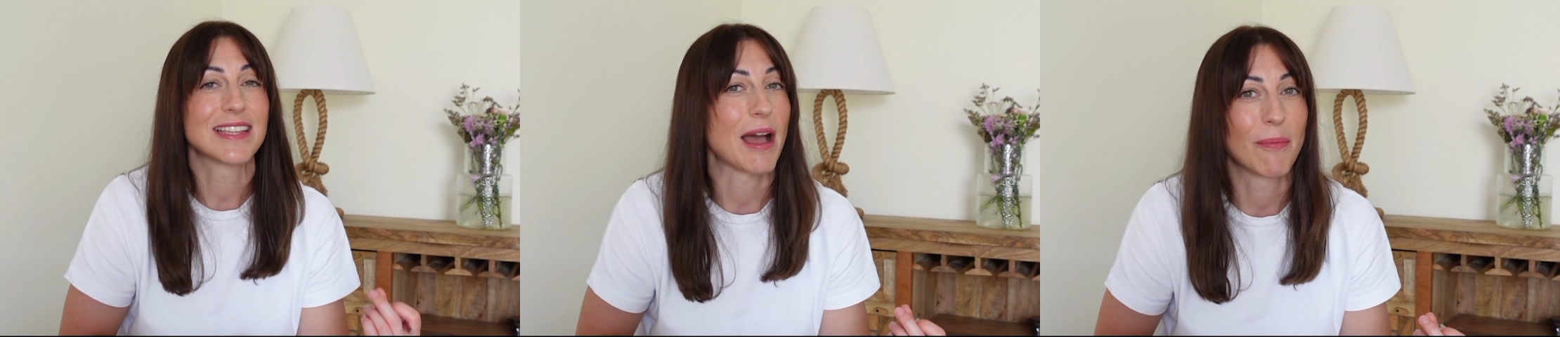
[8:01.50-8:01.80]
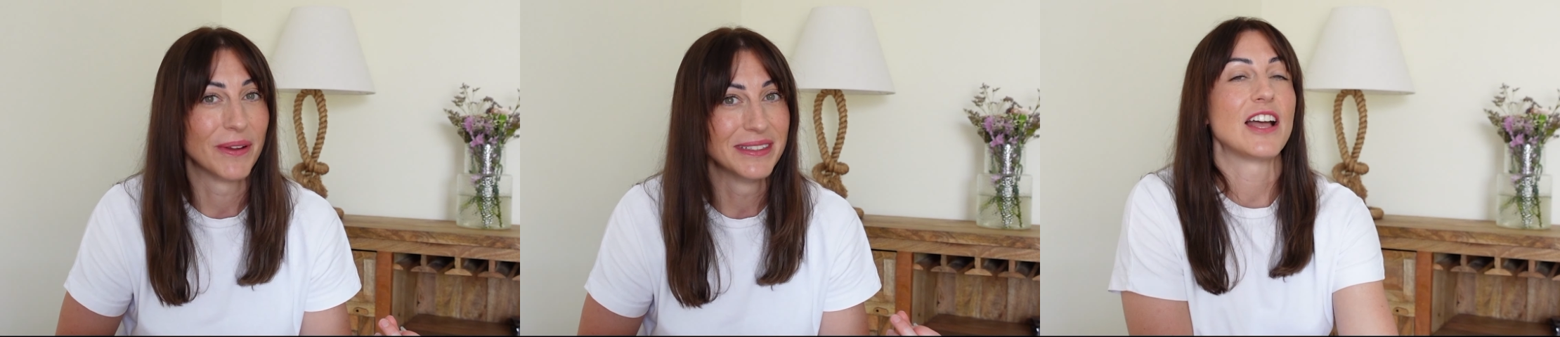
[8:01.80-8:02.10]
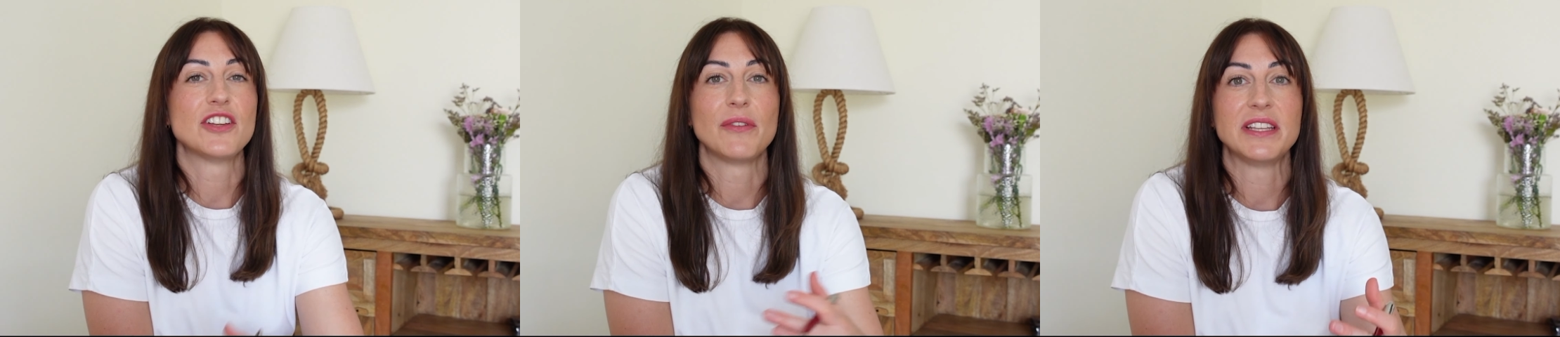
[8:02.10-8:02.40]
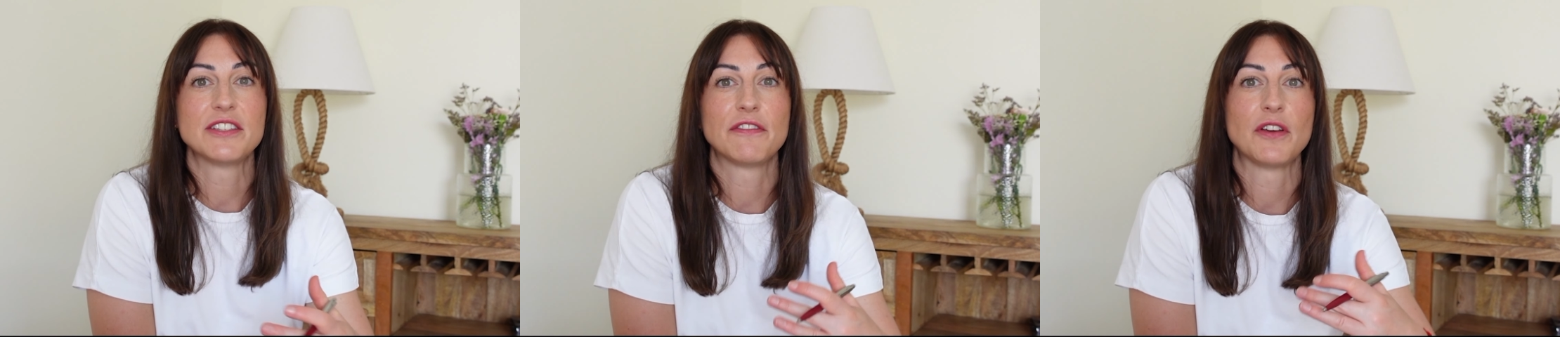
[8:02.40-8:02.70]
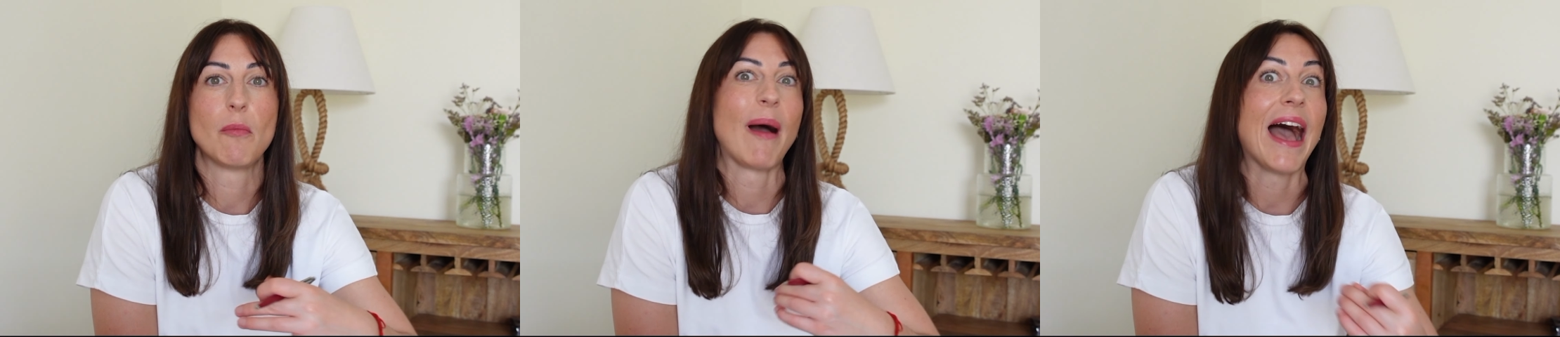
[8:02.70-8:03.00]
happen, I don't need to
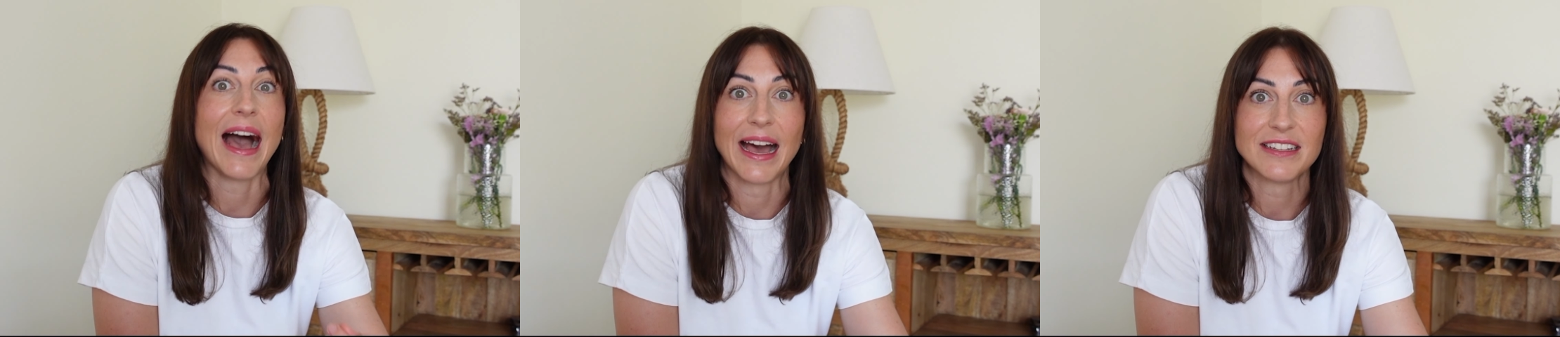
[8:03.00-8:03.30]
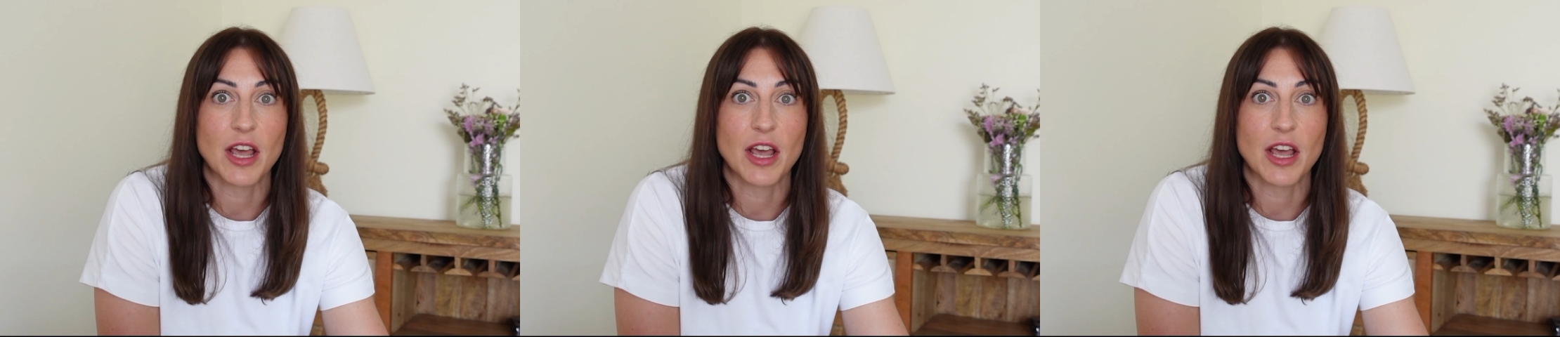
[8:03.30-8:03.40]
feel bad